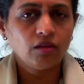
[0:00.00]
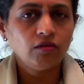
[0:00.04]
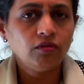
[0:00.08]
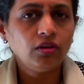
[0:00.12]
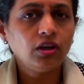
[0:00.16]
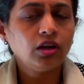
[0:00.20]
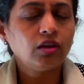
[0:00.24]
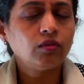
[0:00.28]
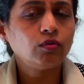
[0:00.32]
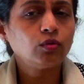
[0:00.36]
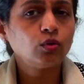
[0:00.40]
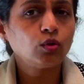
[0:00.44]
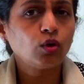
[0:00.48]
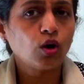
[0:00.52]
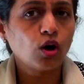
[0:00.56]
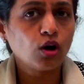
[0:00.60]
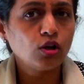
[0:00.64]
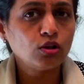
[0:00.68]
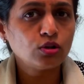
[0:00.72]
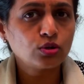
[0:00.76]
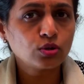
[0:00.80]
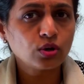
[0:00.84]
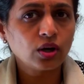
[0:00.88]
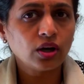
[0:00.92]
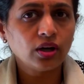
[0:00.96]
We have to
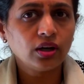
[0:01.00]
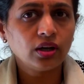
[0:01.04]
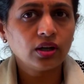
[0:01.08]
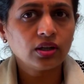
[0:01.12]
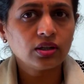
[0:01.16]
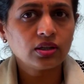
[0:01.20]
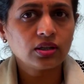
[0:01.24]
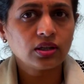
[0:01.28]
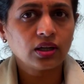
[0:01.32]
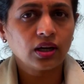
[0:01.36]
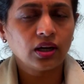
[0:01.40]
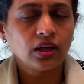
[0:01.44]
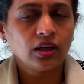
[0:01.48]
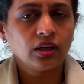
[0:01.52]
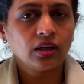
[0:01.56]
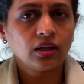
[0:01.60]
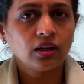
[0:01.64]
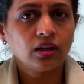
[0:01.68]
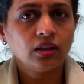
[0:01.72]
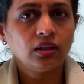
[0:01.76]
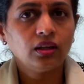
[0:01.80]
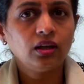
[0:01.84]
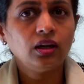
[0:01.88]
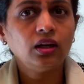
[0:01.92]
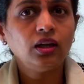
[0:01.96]
also
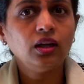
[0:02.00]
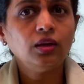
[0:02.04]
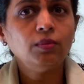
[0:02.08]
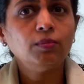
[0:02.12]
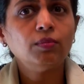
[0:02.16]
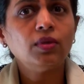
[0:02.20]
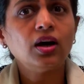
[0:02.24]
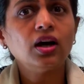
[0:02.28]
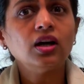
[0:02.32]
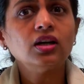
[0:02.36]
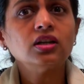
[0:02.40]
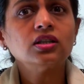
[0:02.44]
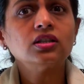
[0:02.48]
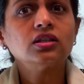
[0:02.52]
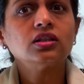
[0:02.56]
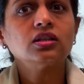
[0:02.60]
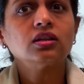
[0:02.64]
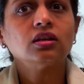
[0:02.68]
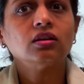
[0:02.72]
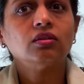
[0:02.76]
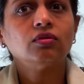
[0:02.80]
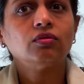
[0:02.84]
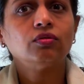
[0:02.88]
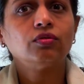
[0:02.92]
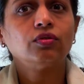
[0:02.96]
understand the
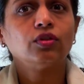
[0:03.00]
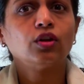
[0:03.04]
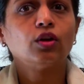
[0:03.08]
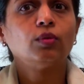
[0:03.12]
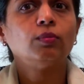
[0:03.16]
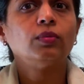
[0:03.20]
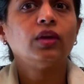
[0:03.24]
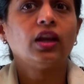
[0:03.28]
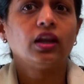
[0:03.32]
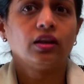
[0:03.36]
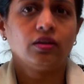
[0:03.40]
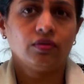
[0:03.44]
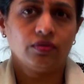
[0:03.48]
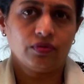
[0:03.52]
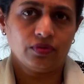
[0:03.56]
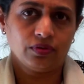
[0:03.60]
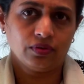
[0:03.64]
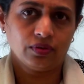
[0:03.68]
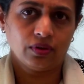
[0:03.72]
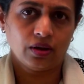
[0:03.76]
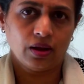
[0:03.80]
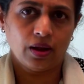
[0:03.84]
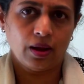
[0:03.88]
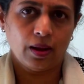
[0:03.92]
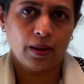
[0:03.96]
demands from
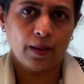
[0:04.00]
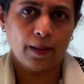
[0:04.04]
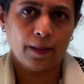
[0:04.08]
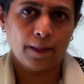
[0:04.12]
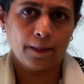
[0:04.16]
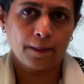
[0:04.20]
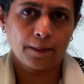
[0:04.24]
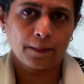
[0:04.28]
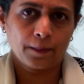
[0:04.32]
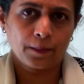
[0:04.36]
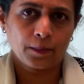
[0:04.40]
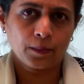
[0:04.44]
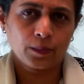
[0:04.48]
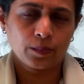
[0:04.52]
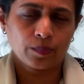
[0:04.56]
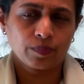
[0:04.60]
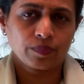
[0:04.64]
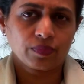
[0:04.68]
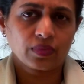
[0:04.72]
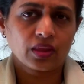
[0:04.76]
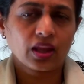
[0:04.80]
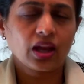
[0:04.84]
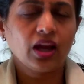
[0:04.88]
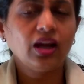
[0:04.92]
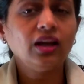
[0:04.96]
life
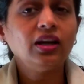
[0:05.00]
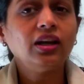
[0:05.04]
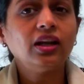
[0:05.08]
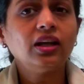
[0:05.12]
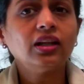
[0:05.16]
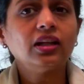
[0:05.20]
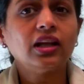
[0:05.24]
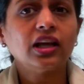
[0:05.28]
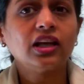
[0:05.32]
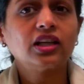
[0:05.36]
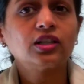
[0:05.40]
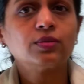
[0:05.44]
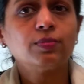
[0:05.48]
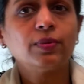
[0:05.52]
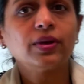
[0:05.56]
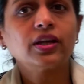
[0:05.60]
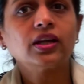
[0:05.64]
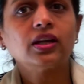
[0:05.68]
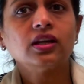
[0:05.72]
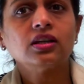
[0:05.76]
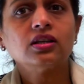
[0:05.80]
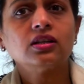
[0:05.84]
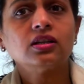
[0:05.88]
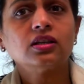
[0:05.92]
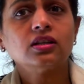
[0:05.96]
and their
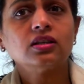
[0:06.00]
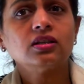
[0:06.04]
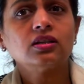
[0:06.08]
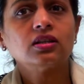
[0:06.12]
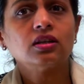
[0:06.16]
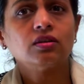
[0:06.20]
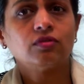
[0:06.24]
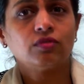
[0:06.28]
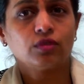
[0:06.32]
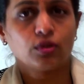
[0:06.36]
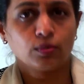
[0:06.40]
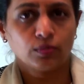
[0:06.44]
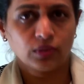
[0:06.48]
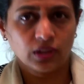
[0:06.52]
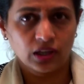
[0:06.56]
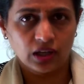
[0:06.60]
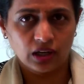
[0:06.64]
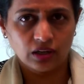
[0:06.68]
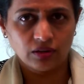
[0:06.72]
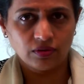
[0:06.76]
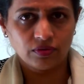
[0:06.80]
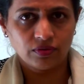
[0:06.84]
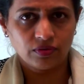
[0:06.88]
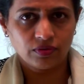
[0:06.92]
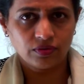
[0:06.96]
expectations from the
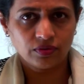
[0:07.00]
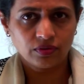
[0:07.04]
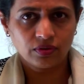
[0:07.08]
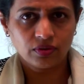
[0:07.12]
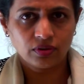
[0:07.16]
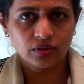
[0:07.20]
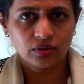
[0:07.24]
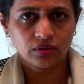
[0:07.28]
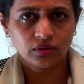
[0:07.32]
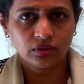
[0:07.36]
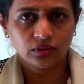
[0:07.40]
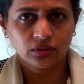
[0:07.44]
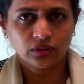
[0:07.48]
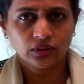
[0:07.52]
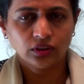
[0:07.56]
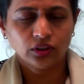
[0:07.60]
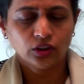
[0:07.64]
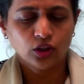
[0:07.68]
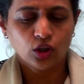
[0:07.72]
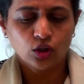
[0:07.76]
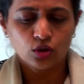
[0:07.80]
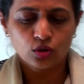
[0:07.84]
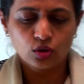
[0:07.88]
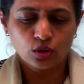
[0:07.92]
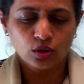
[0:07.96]
life.
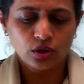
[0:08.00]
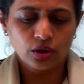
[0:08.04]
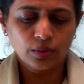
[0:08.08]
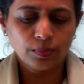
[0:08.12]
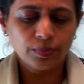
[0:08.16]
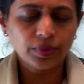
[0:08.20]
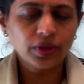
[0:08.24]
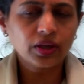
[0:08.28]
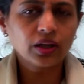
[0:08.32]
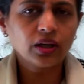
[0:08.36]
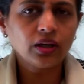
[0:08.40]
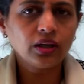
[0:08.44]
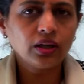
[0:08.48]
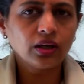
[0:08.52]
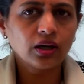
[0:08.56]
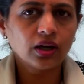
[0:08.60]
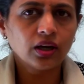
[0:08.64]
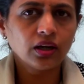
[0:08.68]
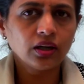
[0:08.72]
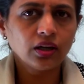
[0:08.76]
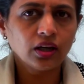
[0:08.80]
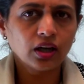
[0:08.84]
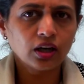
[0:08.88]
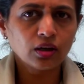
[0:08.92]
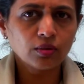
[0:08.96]
So typically
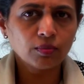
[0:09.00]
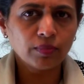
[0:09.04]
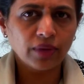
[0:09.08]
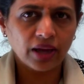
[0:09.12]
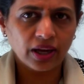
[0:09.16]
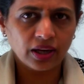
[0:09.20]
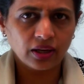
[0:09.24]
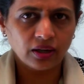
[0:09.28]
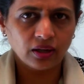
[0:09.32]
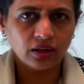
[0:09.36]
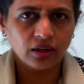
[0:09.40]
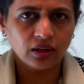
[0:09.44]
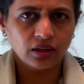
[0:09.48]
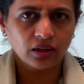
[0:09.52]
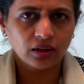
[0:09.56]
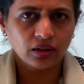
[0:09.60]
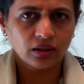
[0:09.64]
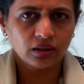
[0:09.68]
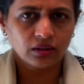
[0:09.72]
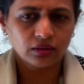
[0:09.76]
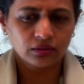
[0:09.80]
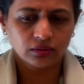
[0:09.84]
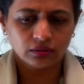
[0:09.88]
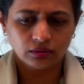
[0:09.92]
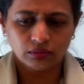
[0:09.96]
a young man,
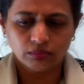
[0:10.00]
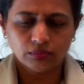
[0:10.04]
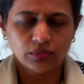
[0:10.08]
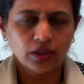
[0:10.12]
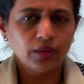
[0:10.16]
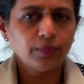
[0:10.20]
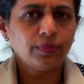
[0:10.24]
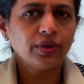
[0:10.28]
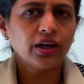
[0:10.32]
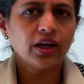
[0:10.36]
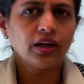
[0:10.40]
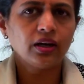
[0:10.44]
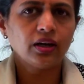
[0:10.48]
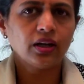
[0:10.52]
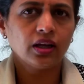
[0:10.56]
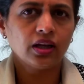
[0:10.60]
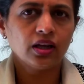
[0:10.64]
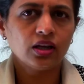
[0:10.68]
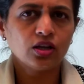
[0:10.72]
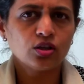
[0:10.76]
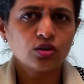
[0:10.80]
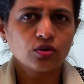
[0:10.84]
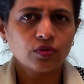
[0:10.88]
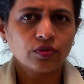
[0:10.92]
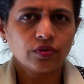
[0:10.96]
maybe at the
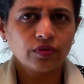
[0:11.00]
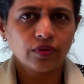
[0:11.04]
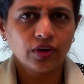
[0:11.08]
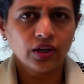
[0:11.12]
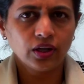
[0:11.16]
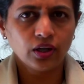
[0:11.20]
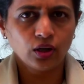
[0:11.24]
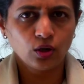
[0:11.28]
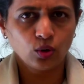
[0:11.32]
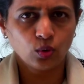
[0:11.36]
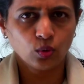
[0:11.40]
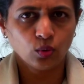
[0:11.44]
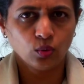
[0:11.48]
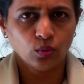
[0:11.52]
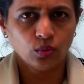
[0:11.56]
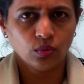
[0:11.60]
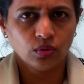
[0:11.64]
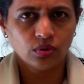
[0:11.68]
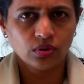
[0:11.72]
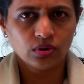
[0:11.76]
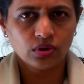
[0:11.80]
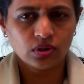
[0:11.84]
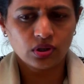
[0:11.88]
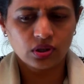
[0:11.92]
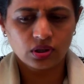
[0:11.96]
age of
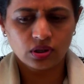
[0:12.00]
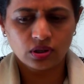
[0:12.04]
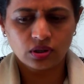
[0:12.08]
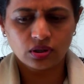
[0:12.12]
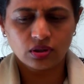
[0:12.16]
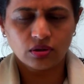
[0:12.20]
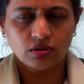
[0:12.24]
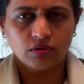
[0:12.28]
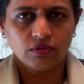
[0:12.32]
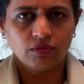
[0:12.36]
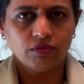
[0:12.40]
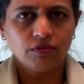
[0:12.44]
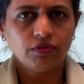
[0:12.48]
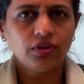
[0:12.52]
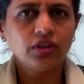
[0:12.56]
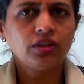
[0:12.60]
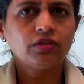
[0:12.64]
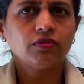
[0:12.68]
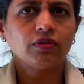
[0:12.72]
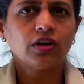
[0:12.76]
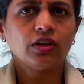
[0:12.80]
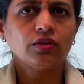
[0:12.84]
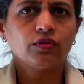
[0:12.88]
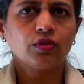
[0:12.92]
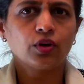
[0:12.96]
22,
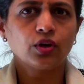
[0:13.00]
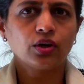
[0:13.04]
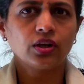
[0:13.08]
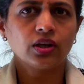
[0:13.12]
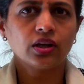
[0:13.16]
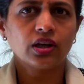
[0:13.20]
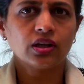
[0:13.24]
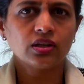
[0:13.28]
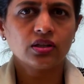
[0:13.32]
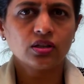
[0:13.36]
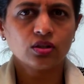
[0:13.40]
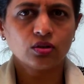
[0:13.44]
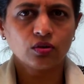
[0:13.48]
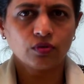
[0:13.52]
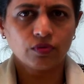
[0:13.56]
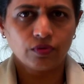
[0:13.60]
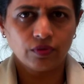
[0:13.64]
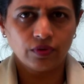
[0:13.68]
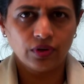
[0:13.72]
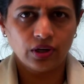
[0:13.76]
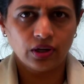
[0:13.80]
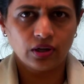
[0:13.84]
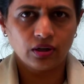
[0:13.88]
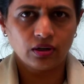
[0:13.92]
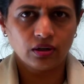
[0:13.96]
with 140 kgs
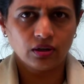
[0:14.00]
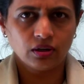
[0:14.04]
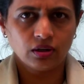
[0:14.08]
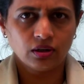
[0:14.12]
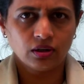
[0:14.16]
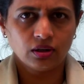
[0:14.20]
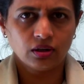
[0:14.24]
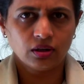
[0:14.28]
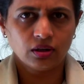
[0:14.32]
of weight,